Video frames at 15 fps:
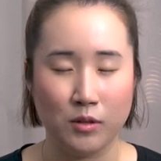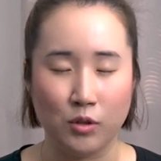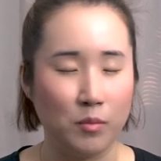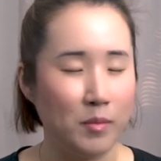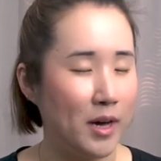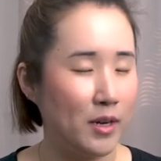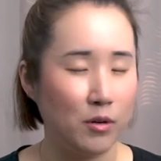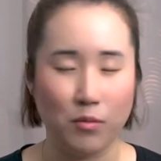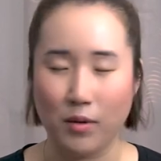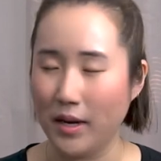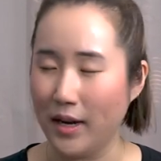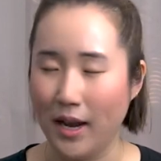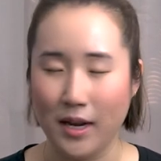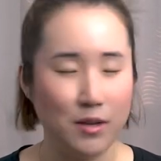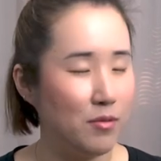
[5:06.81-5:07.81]
No matter what
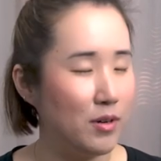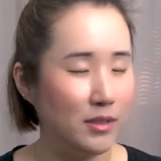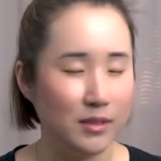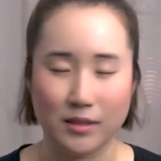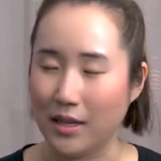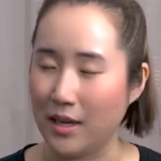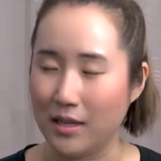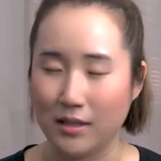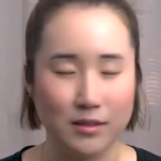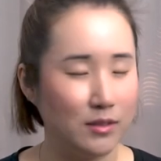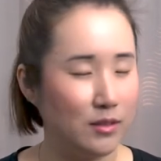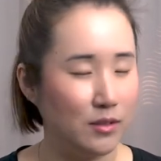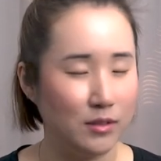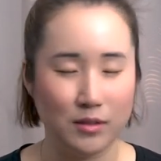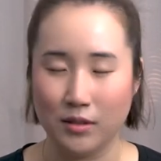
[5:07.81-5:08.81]
anyone
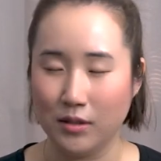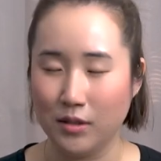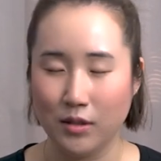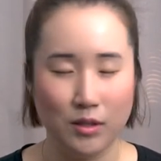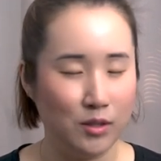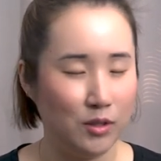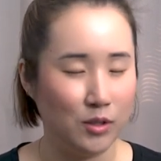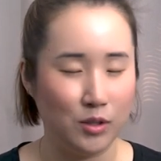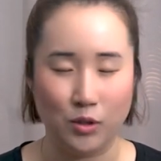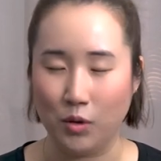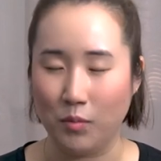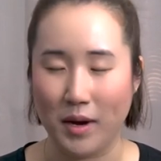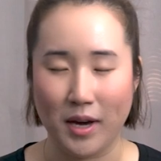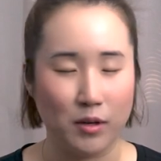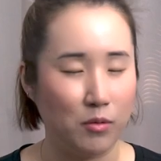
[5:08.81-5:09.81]
says, no
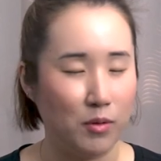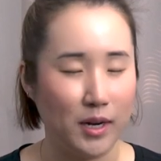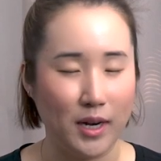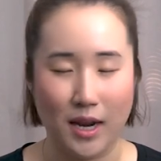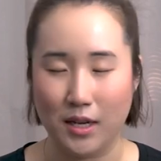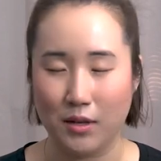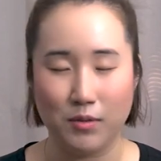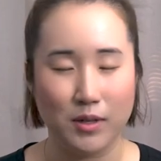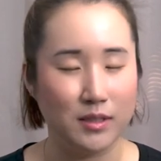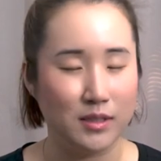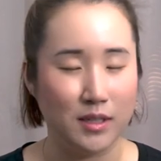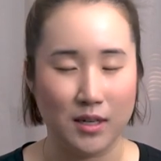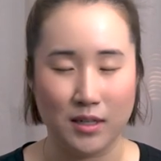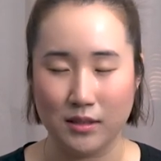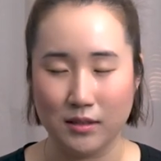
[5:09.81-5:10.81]
matter what anyone
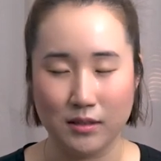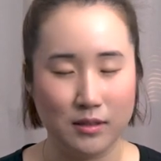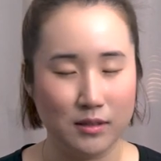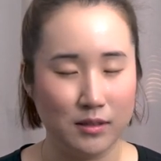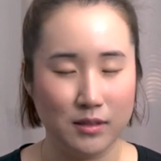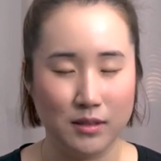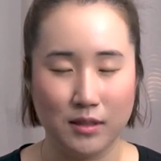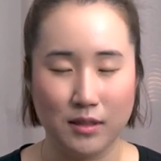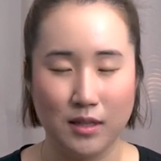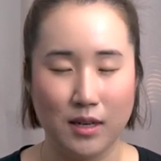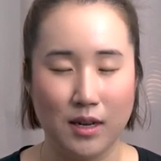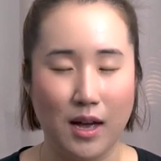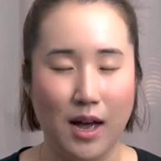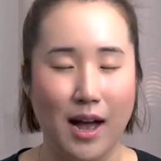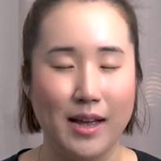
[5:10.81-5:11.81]
does,
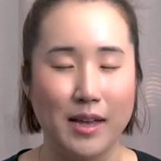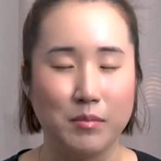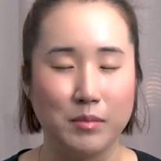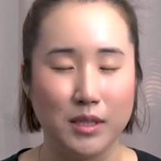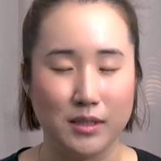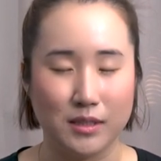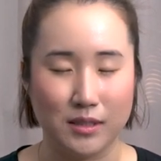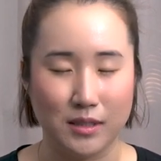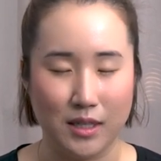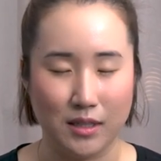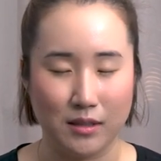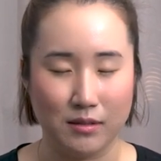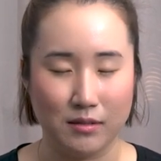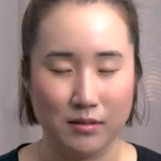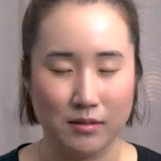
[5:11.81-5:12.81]
I am listening.
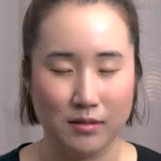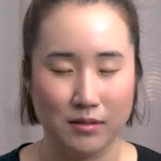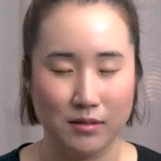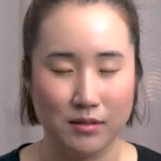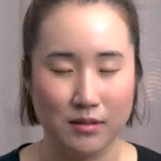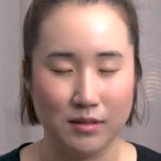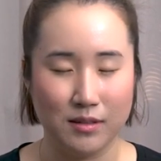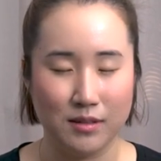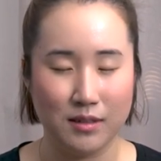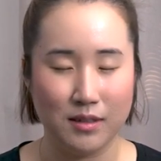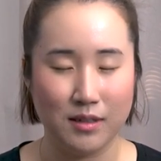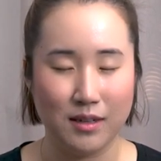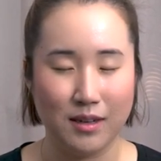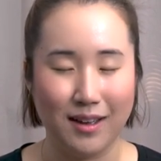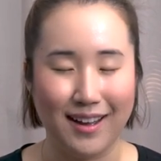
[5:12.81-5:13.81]

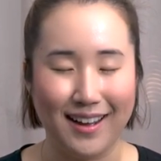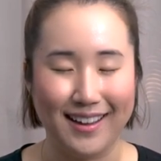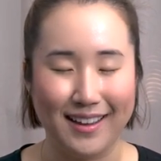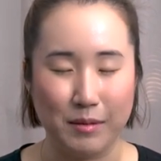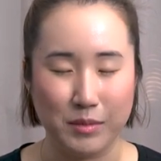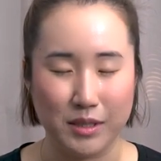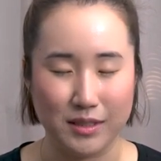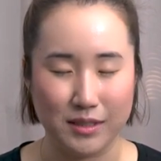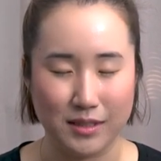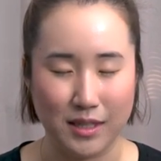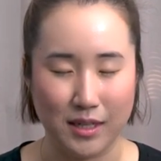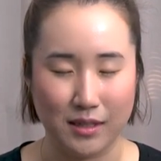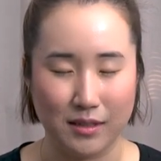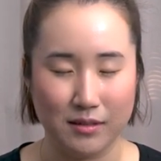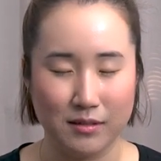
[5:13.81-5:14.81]
I am
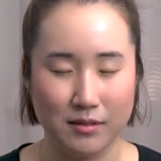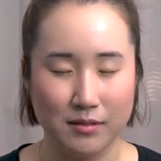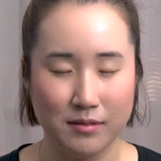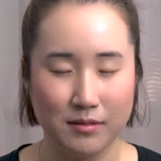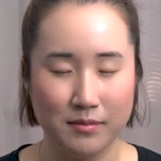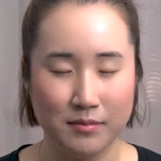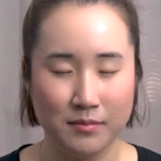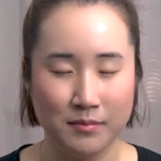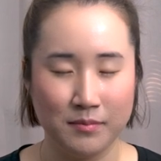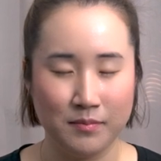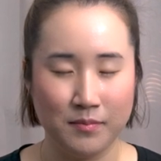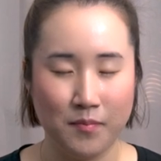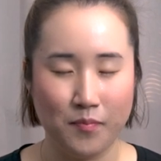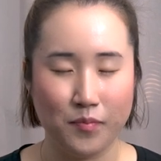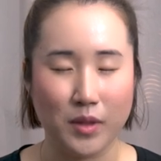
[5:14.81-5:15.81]
listening.
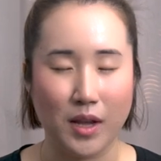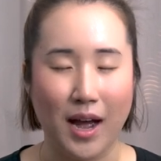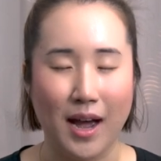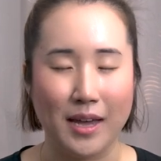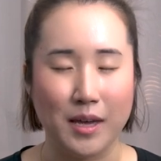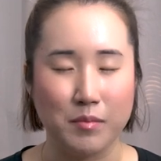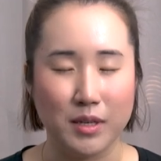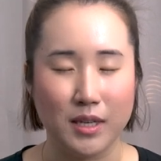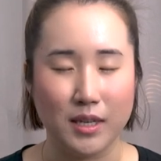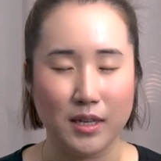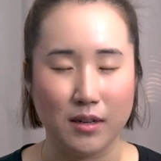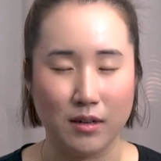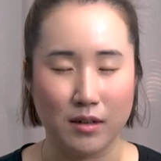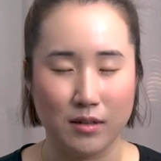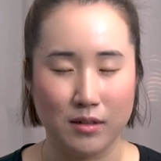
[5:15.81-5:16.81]
I am
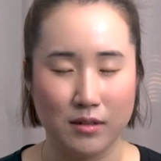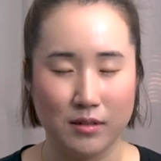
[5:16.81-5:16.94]
here.